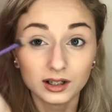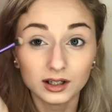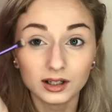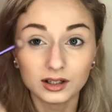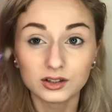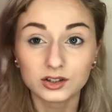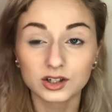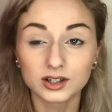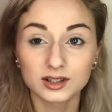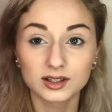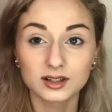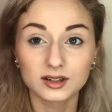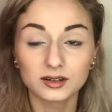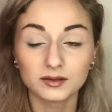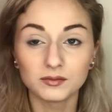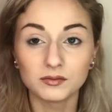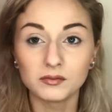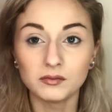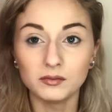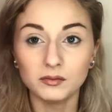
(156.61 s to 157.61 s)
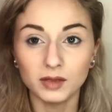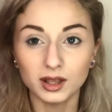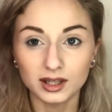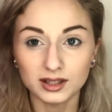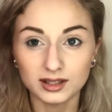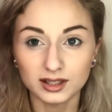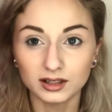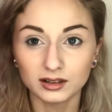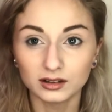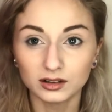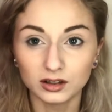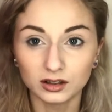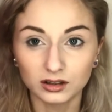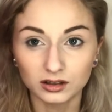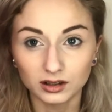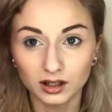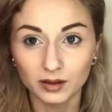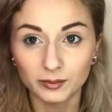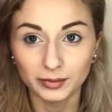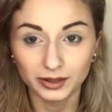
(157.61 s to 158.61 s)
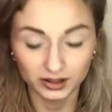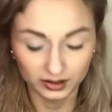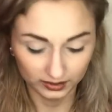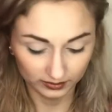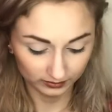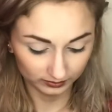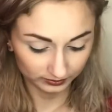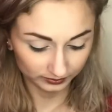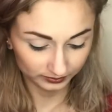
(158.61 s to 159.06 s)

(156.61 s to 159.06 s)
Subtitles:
it just makes it look a lot better.